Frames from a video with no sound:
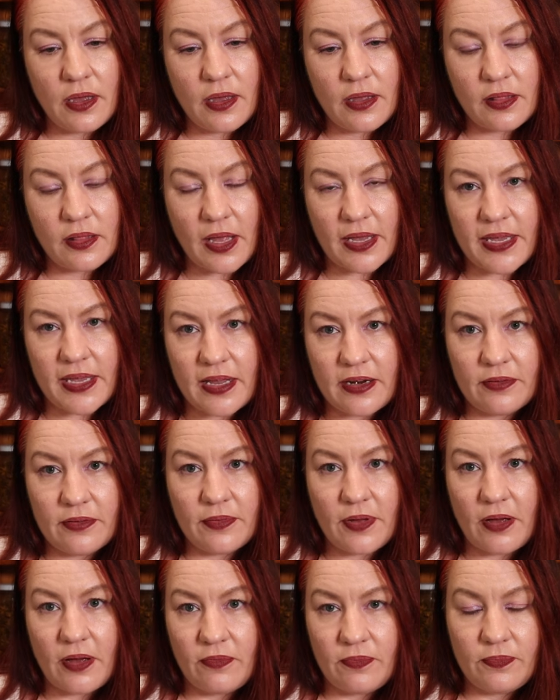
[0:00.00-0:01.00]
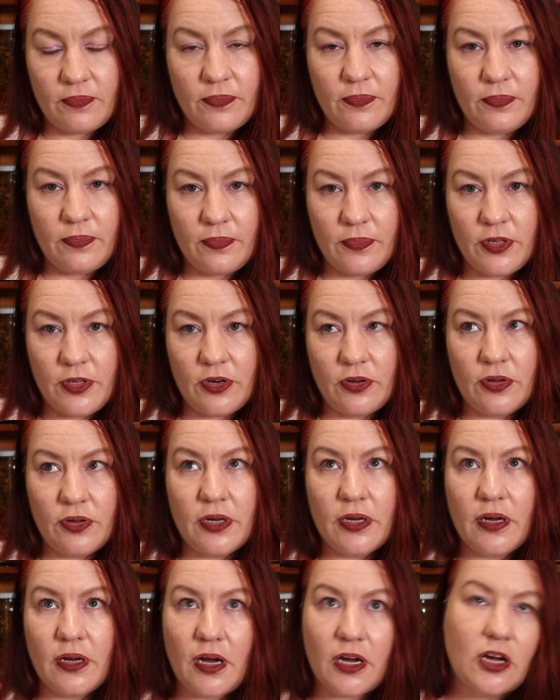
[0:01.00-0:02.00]
like get
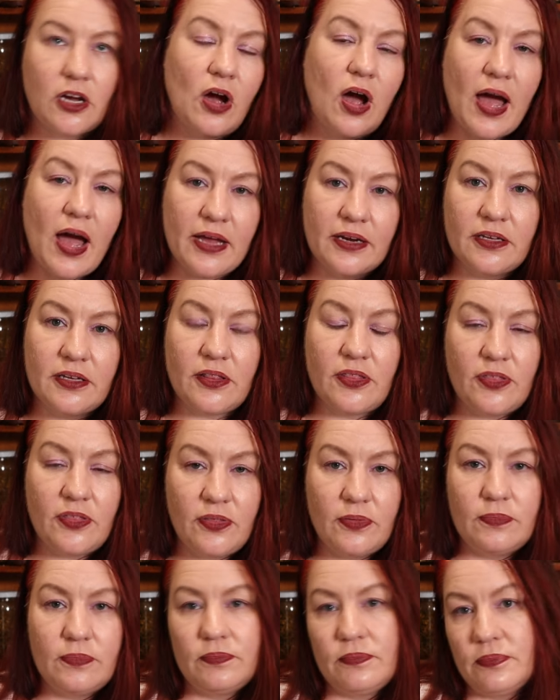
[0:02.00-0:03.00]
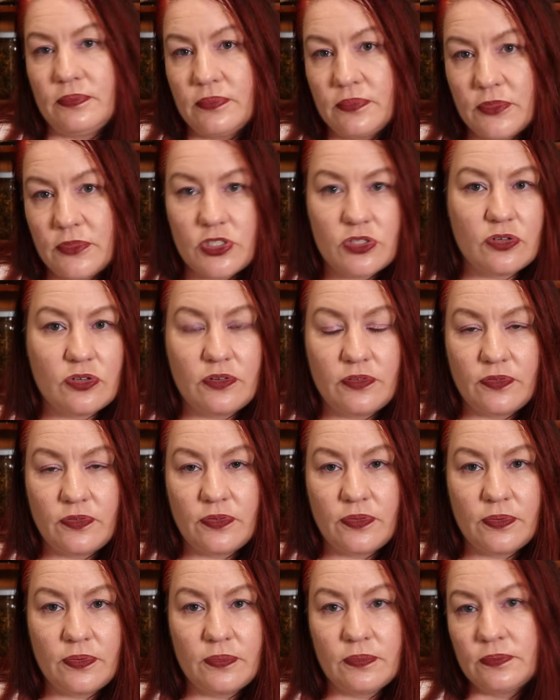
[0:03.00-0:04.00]
a guided sort of
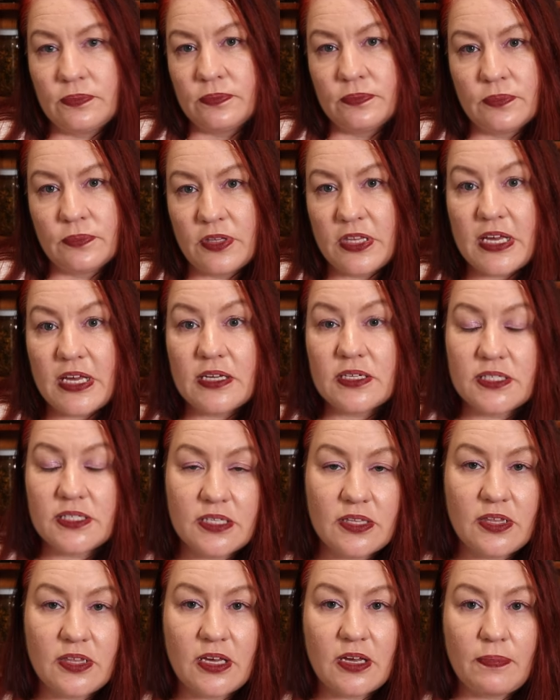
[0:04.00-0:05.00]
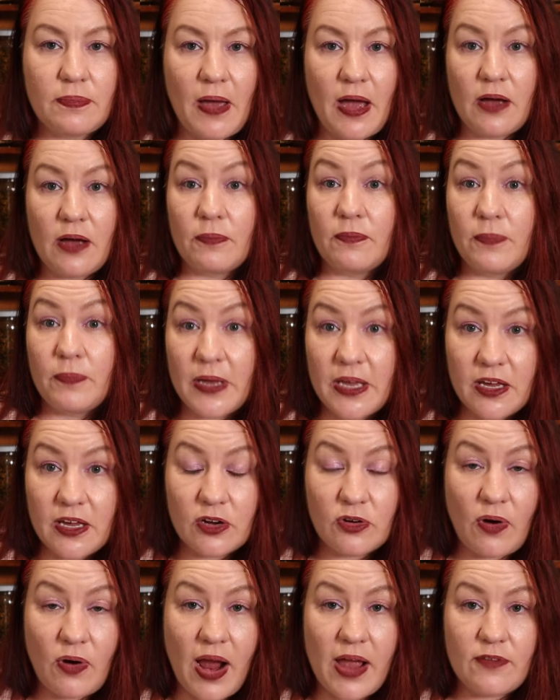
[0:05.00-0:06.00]
things to think about. Being
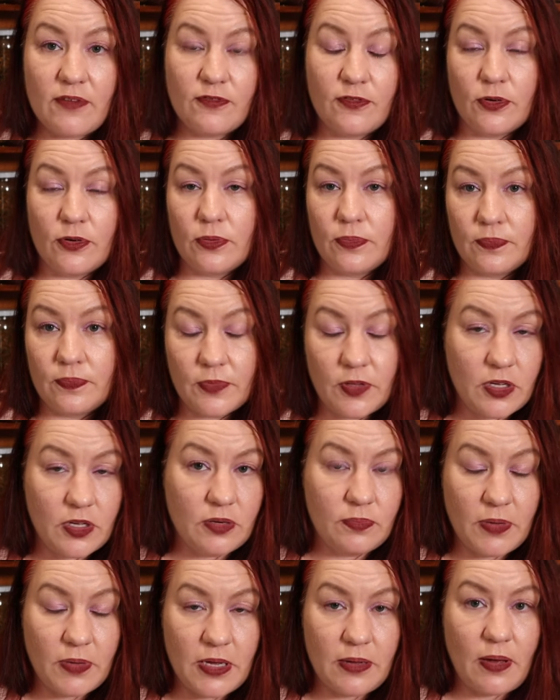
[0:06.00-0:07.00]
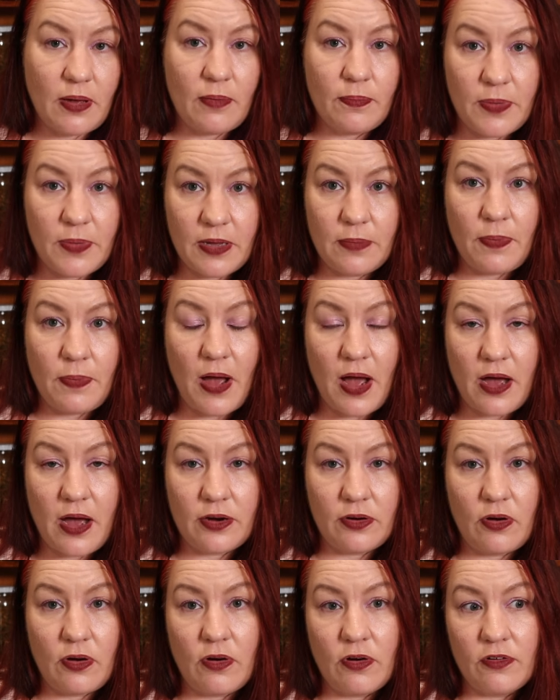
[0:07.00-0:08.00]
grateful can be a big
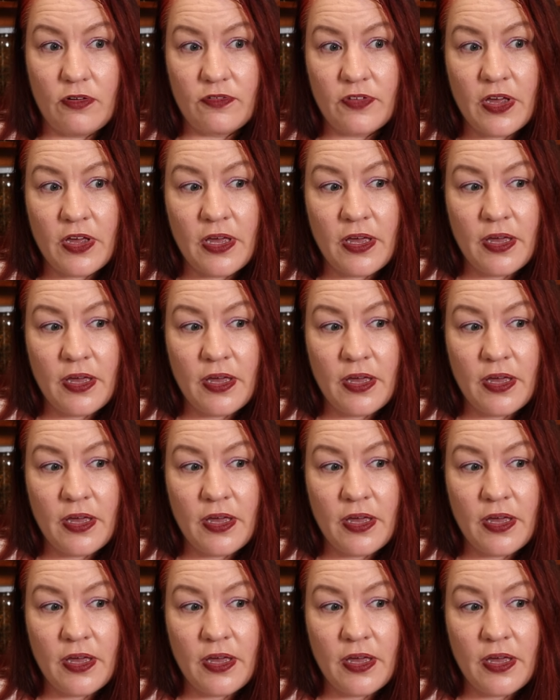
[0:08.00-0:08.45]
part of